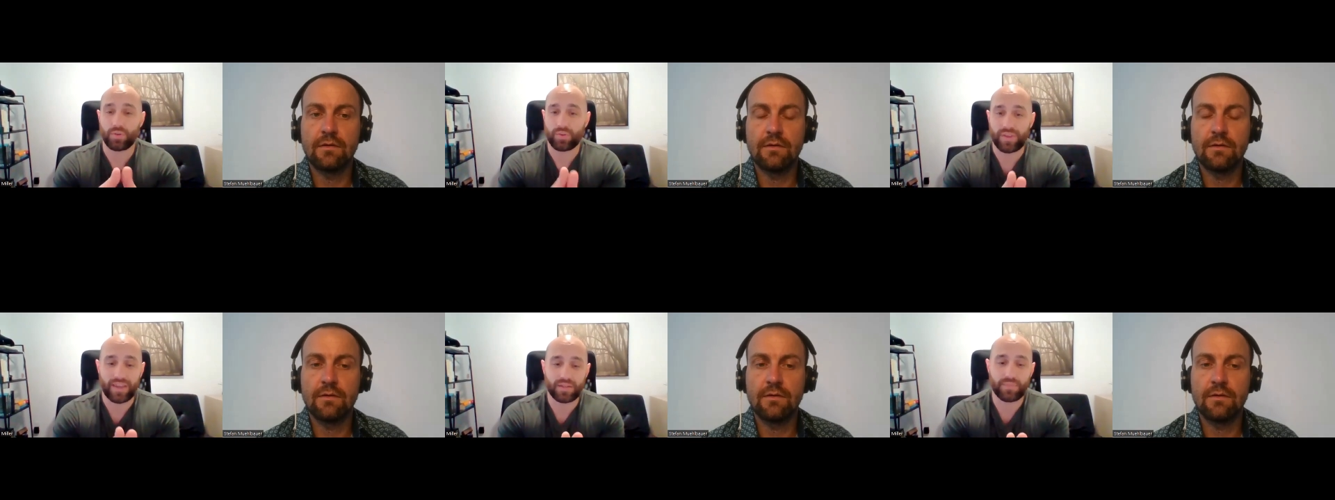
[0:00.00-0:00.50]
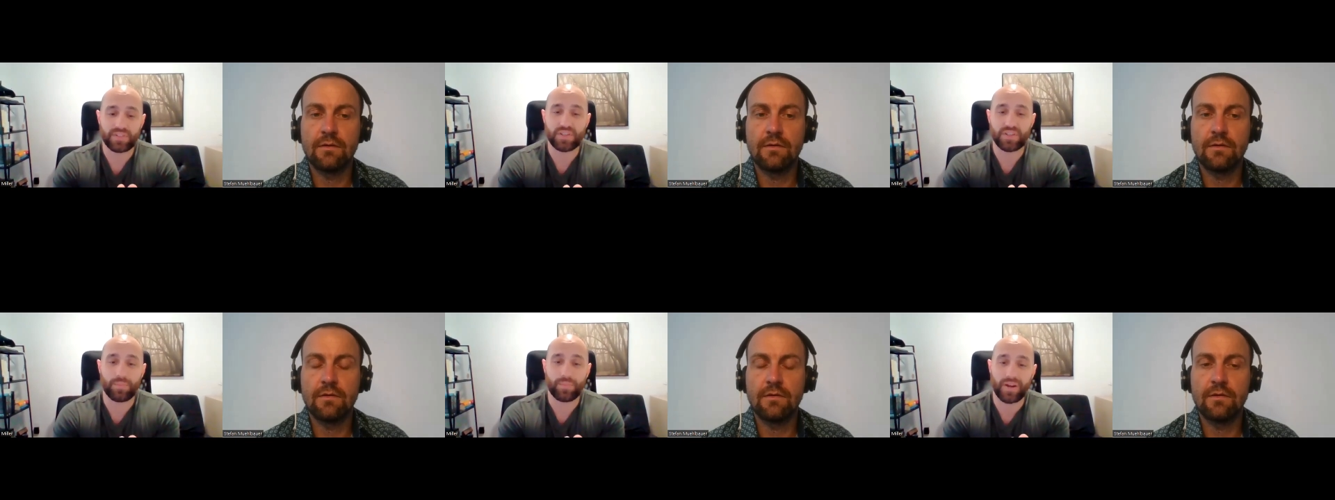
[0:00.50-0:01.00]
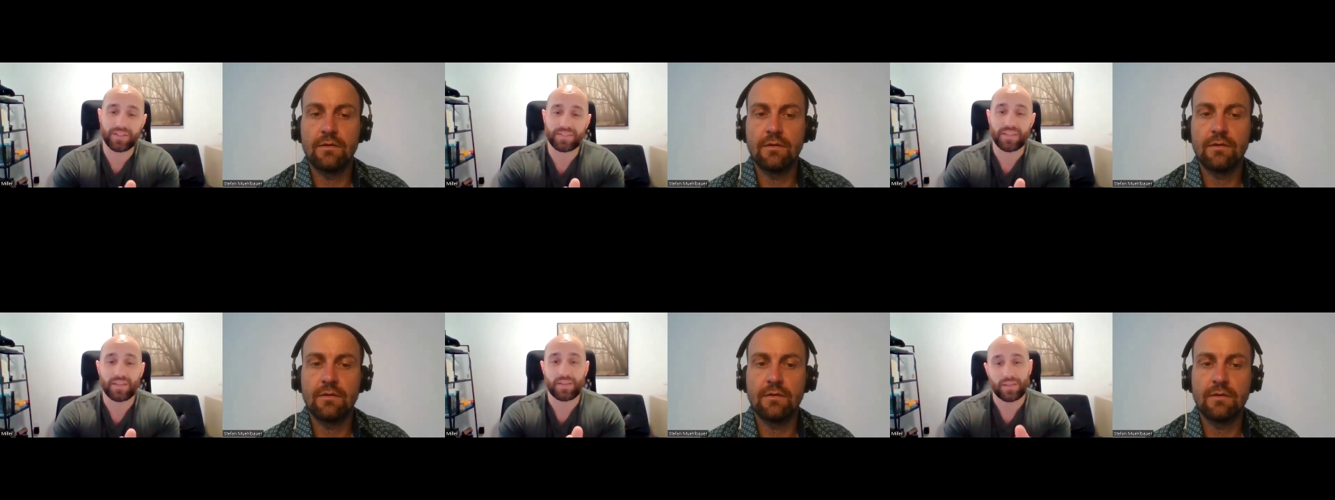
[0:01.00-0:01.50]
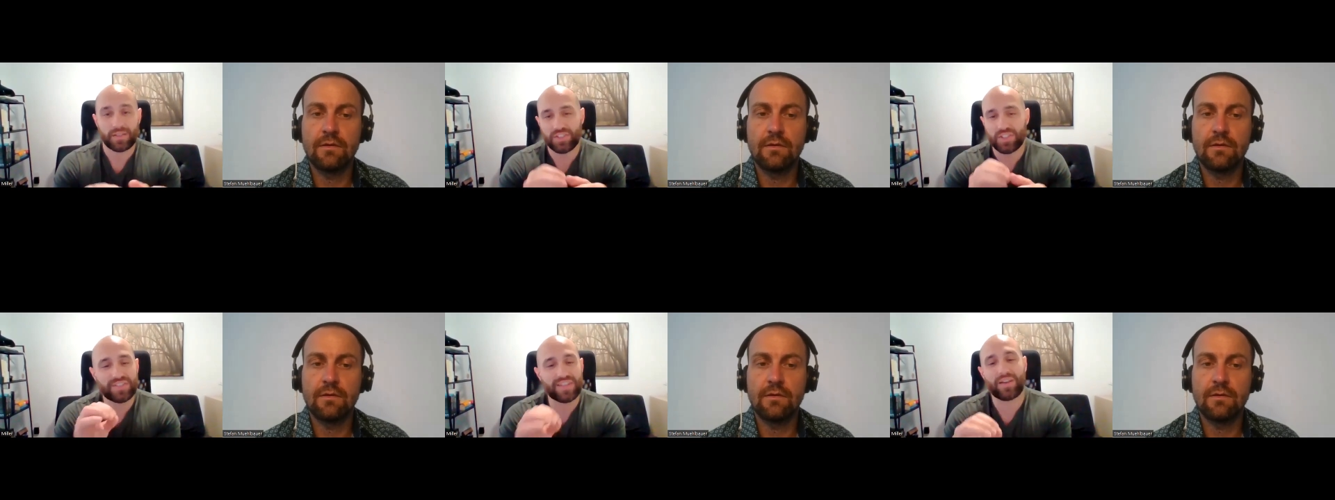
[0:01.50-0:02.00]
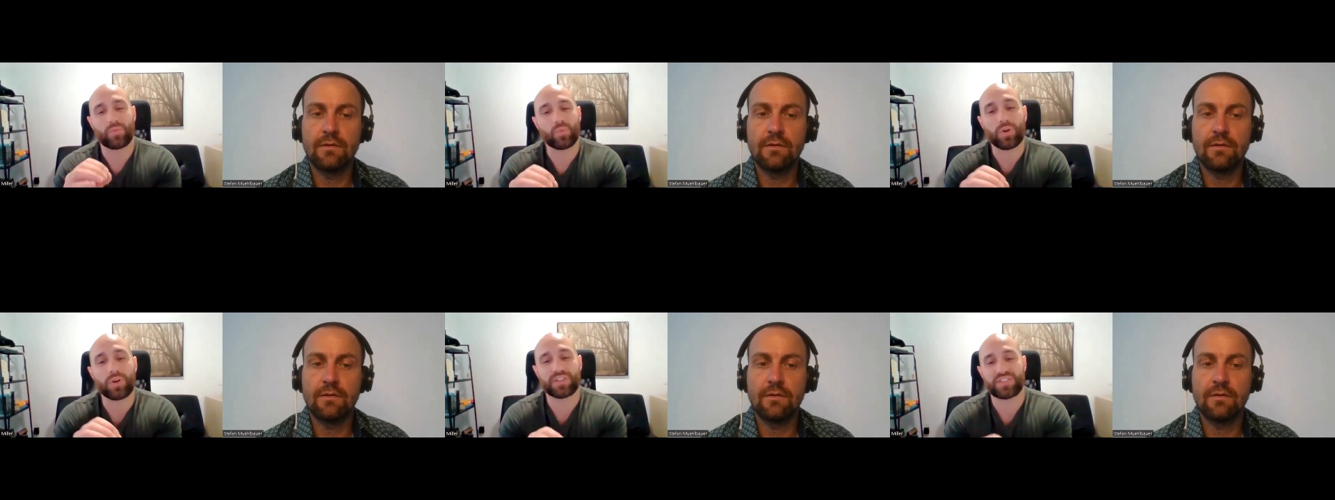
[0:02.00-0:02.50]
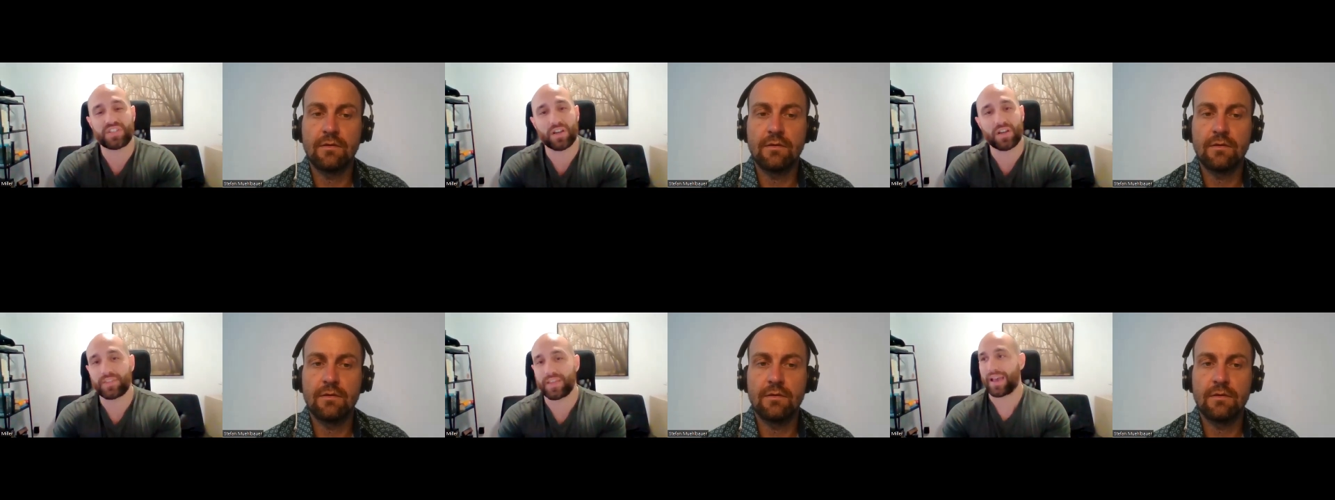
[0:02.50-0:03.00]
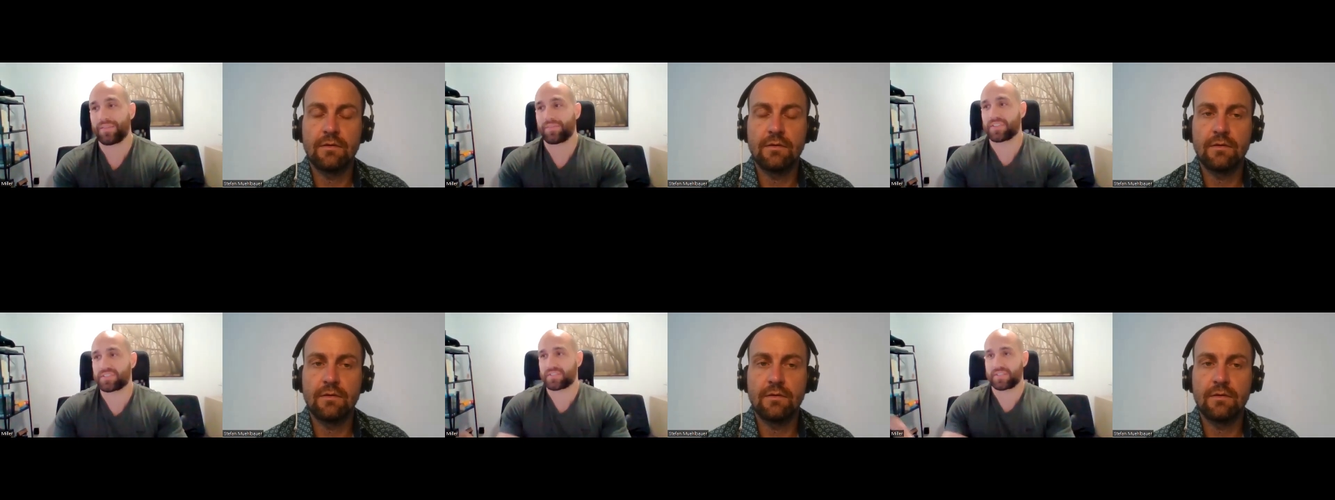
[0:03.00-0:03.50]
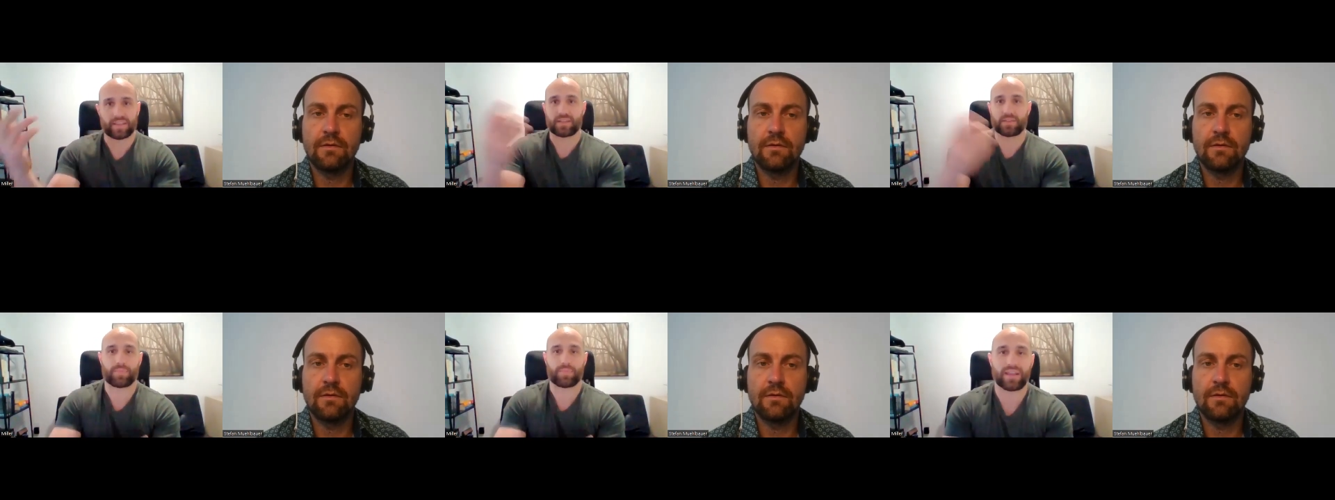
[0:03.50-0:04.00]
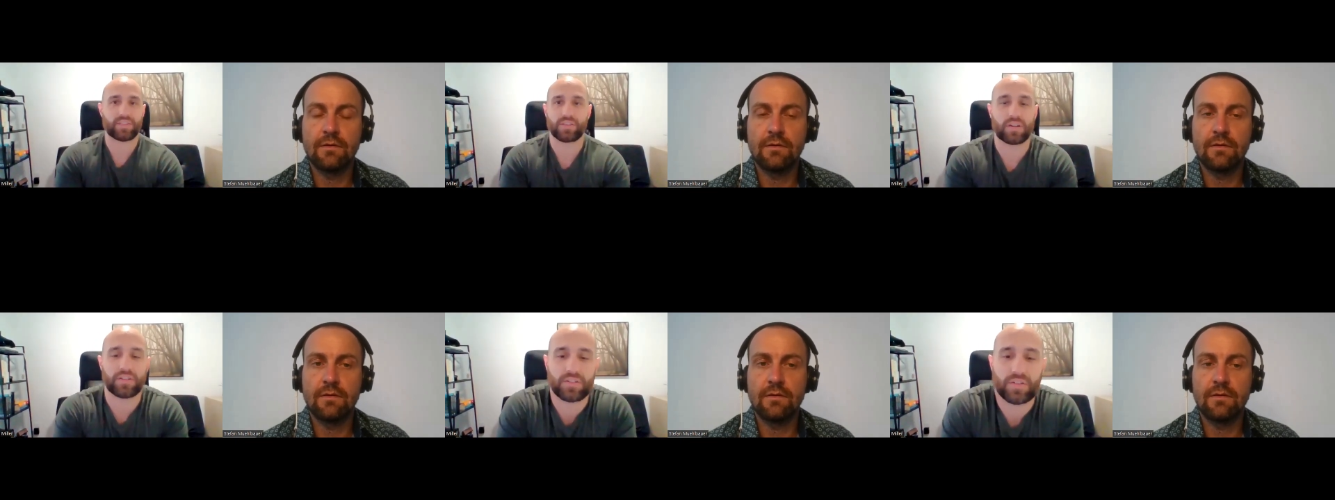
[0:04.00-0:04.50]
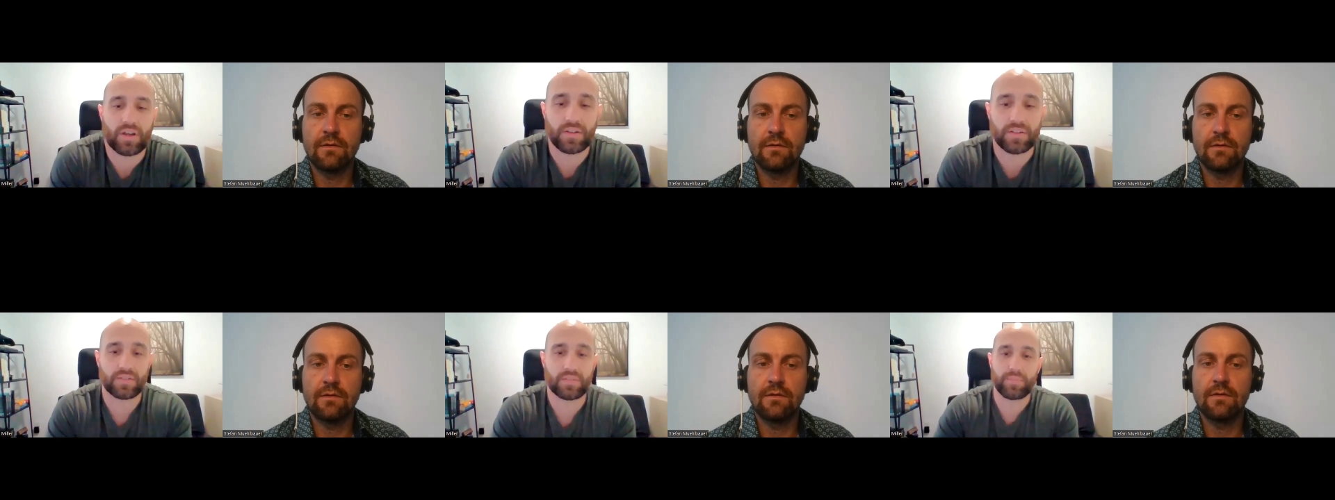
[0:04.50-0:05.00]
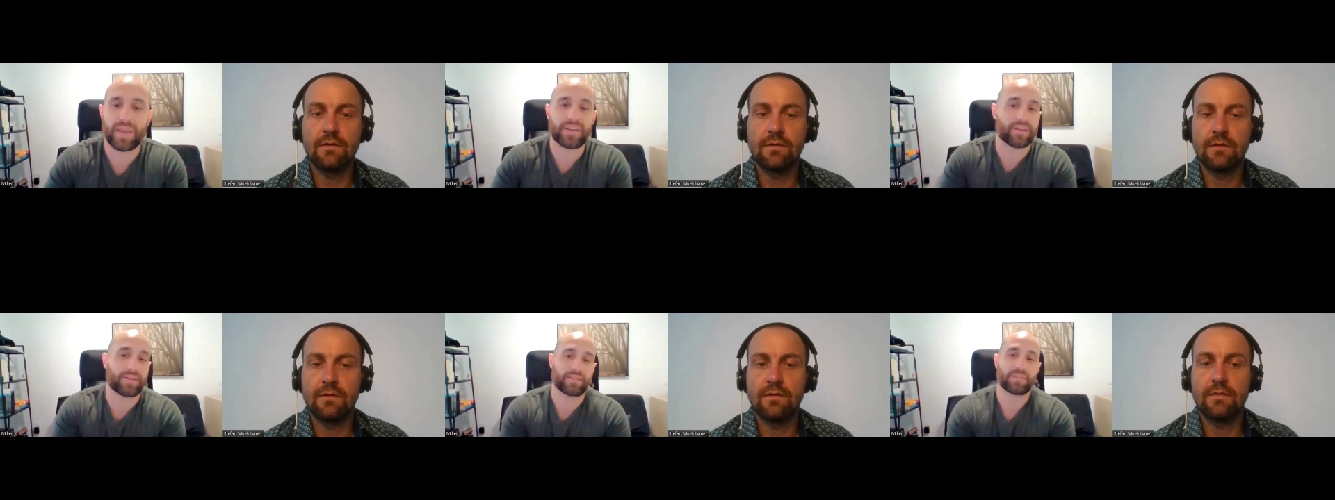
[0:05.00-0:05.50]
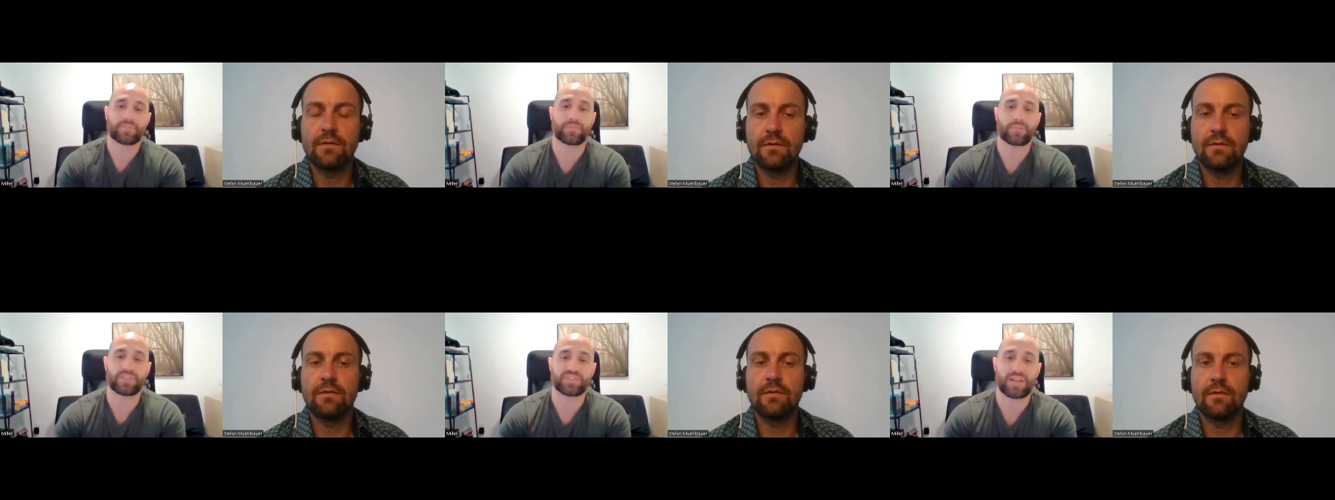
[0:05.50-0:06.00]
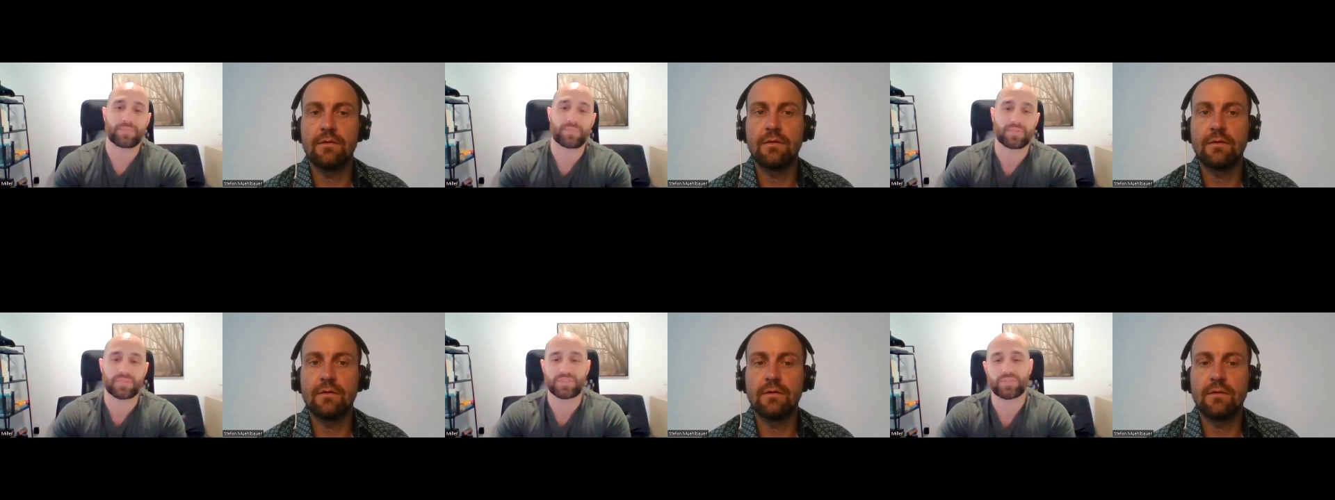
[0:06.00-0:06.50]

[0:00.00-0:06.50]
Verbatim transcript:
Speaker 1: no cannabis. But just that word is enough to have us like banned on on Meta, for example.